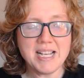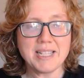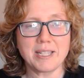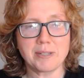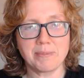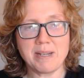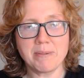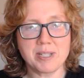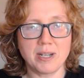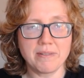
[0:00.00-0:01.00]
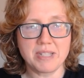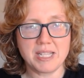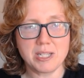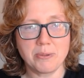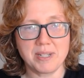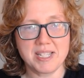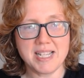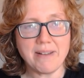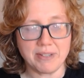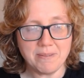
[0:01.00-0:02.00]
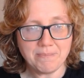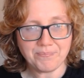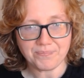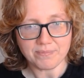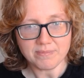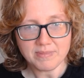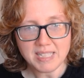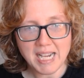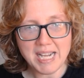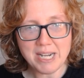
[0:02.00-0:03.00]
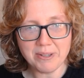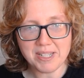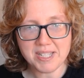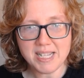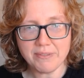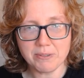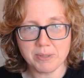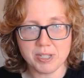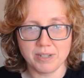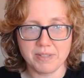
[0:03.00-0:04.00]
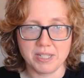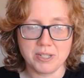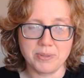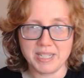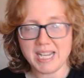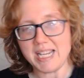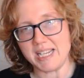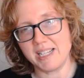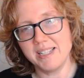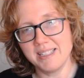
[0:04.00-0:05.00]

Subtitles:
The 3 resolves this to a 7, and now this 7 resolves this to an 8.